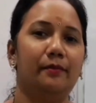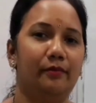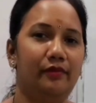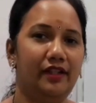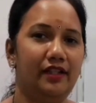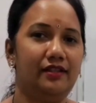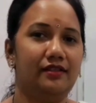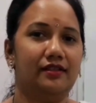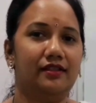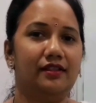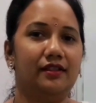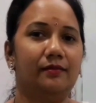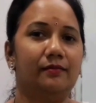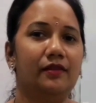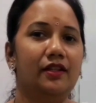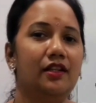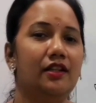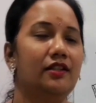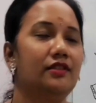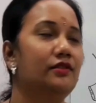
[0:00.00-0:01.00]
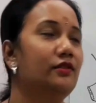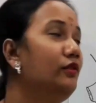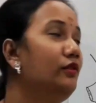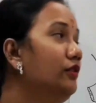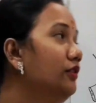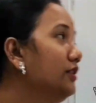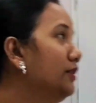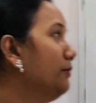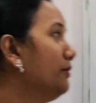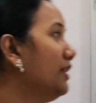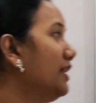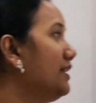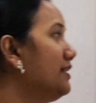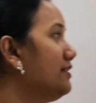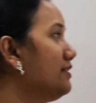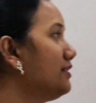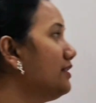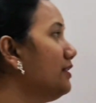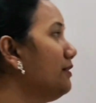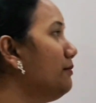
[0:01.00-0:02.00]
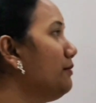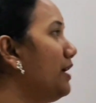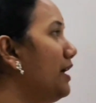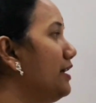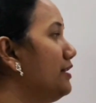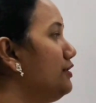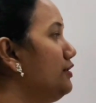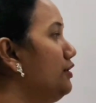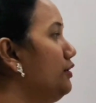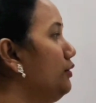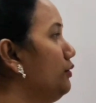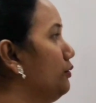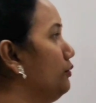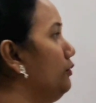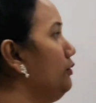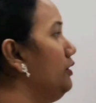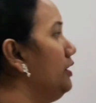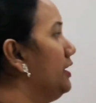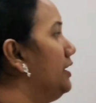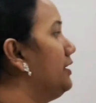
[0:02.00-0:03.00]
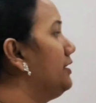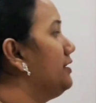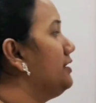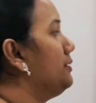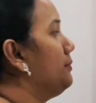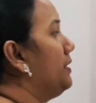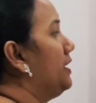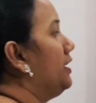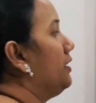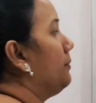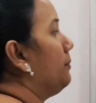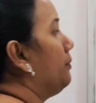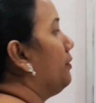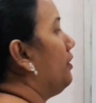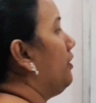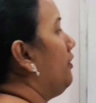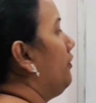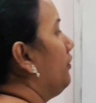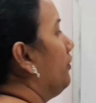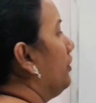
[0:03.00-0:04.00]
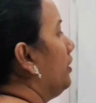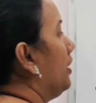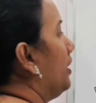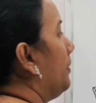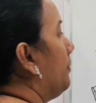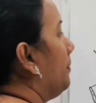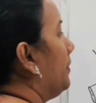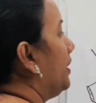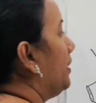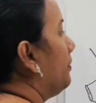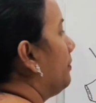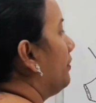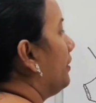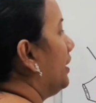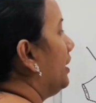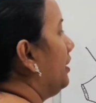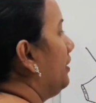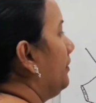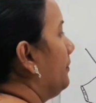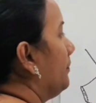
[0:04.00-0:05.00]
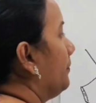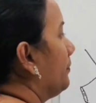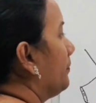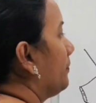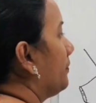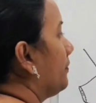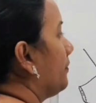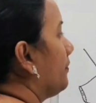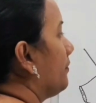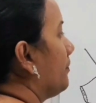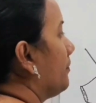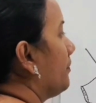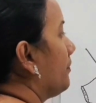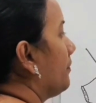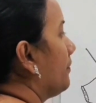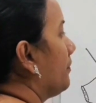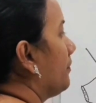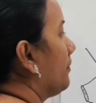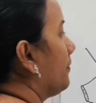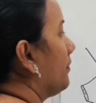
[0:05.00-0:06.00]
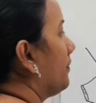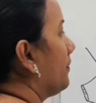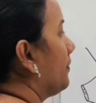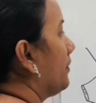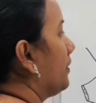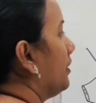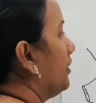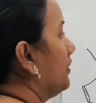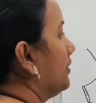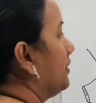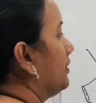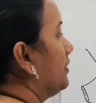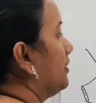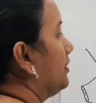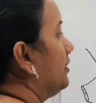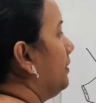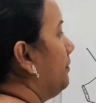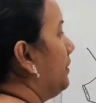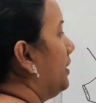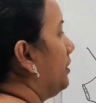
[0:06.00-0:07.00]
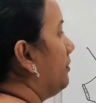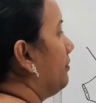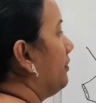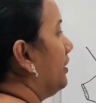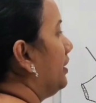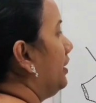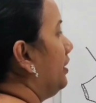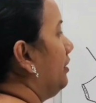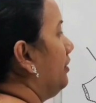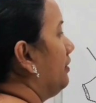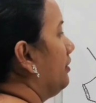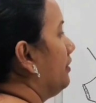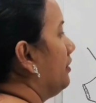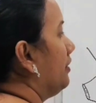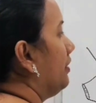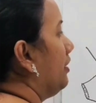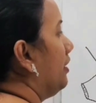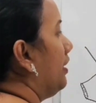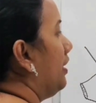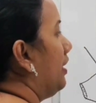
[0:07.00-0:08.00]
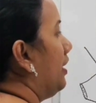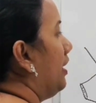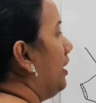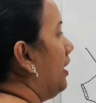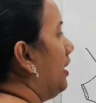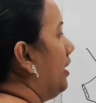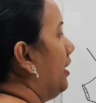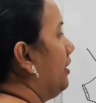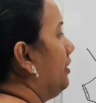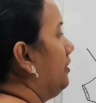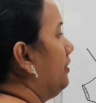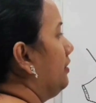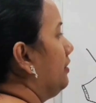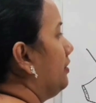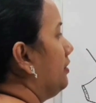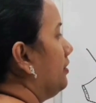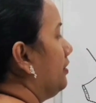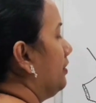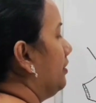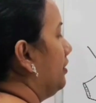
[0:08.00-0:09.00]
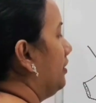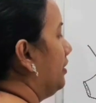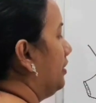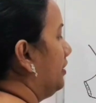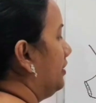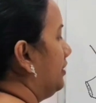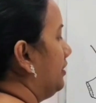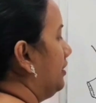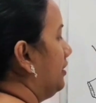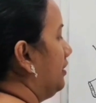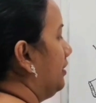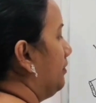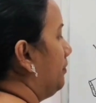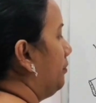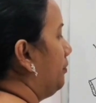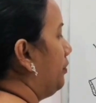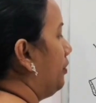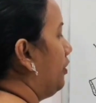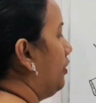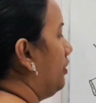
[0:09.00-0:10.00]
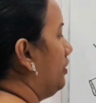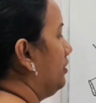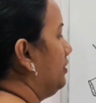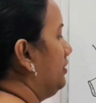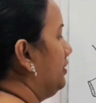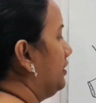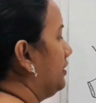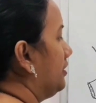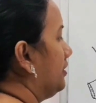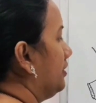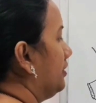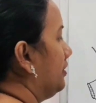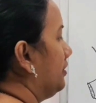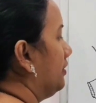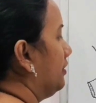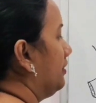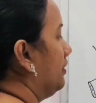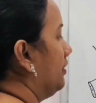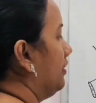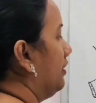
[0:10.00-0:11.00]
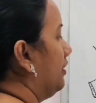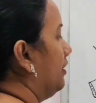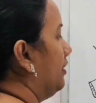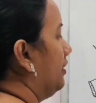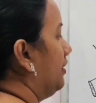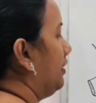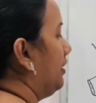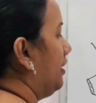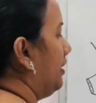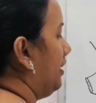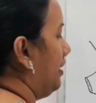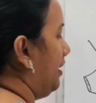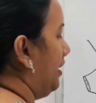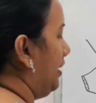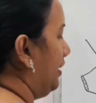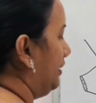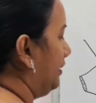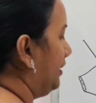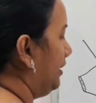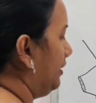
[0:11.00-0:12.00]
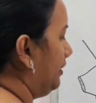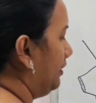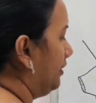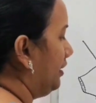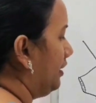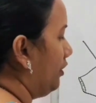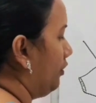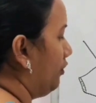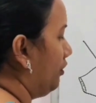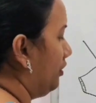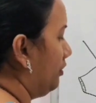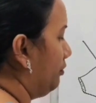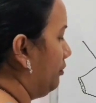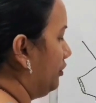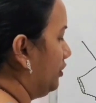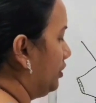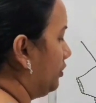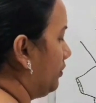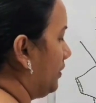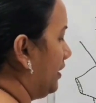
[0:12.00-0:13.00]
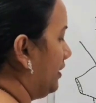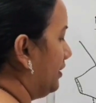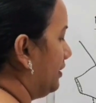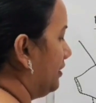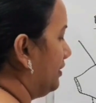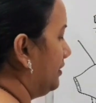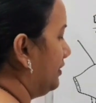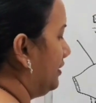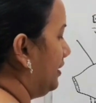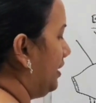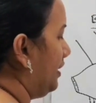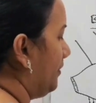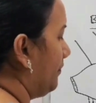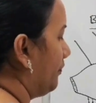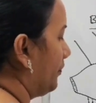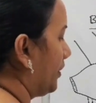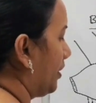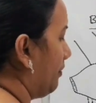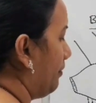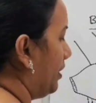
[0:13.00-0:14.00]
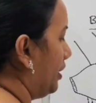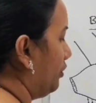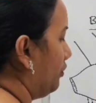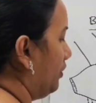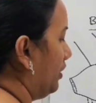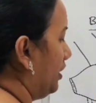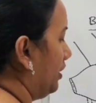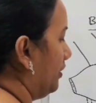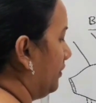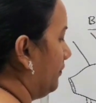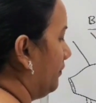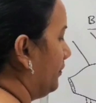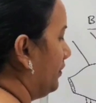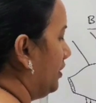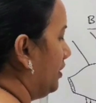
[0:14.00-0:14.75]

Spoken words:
brainstem. So the brainstem, as you know, it is made up of midbrain. This is the midbrain and pons, and then the lowermost one is the medulla.